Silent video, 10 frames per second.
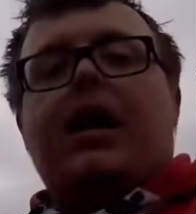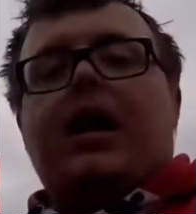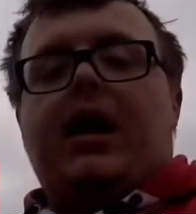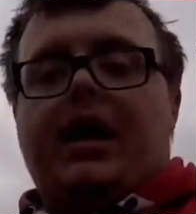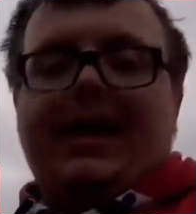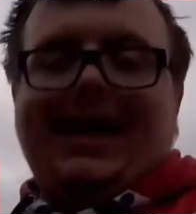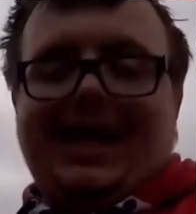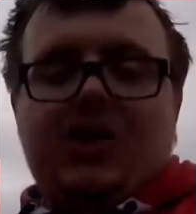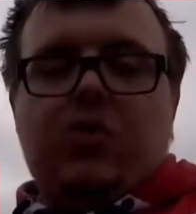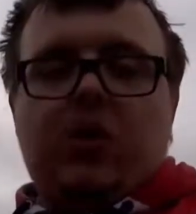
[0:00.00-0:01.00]
and
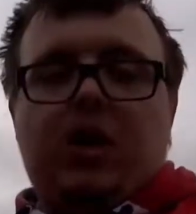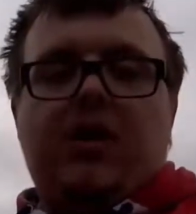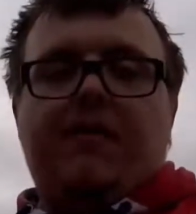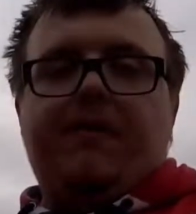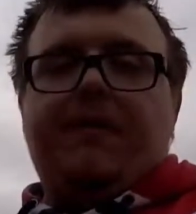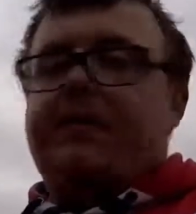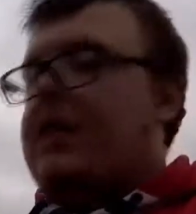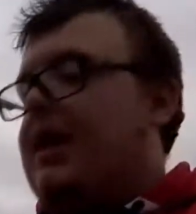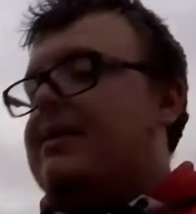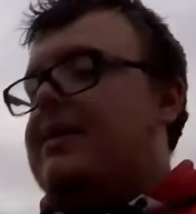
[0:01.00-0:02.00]
each one of them
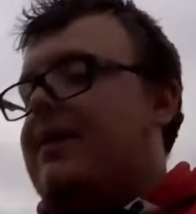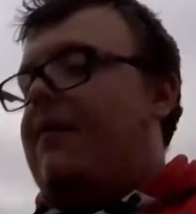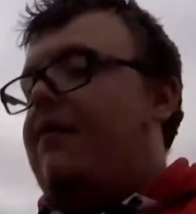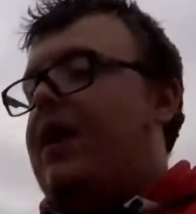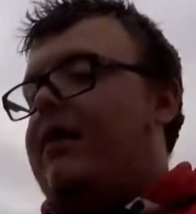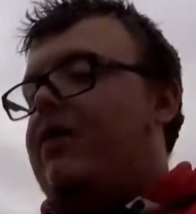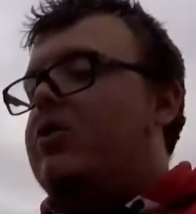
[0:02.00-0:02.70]
is a different flavor.